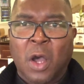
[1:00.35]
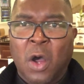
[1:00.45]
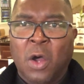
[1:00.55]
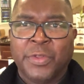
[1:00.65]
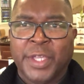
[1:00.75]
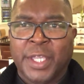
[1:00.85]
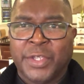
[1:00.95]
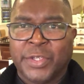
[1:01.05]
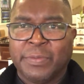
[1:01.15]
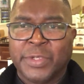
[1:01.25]
all the
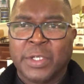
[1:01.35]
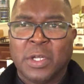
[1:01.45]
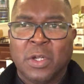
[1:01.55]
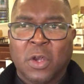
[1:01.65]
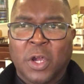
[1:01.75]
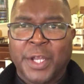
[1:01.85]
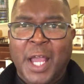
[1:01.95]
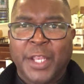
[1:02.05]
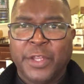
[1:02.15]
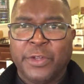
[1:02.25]
isms are
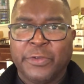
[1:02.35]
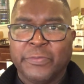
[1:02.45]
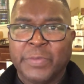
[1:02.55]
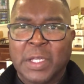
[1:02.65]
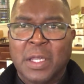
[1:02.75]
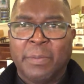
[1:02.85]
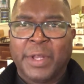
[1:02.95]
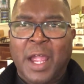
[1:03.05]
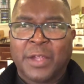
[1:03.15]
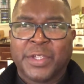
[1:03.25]
not new,
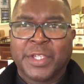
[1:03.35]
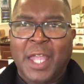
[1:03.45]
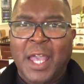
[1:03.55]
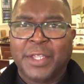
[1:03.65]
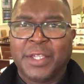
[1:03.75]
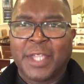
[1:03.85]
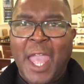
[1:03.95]
but our society's